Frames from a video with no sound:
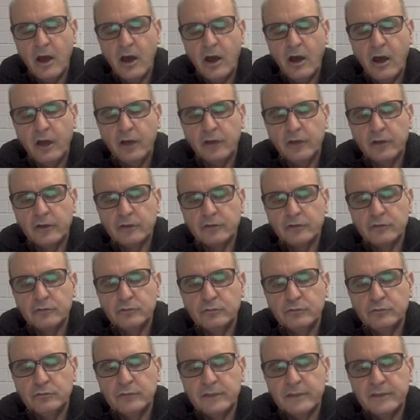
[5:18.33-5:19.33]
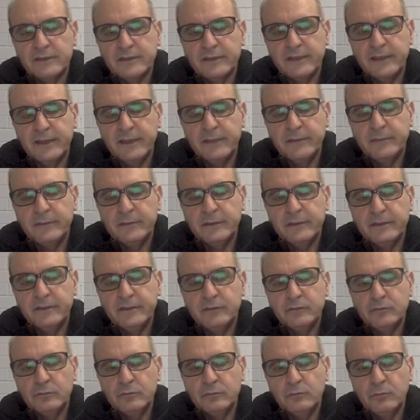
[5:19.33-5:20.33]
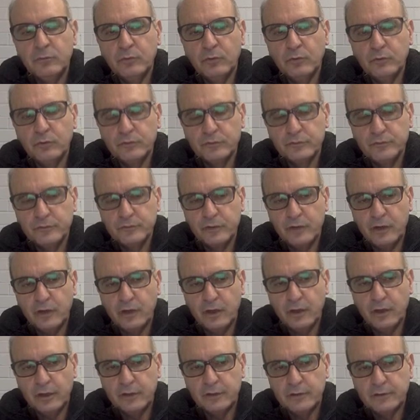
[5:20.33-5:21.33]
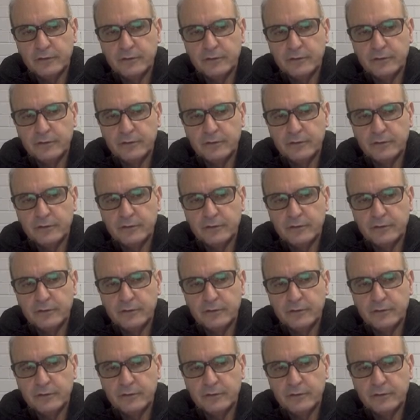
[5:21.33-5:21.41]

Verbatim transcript: I got to do the same thing to both sides.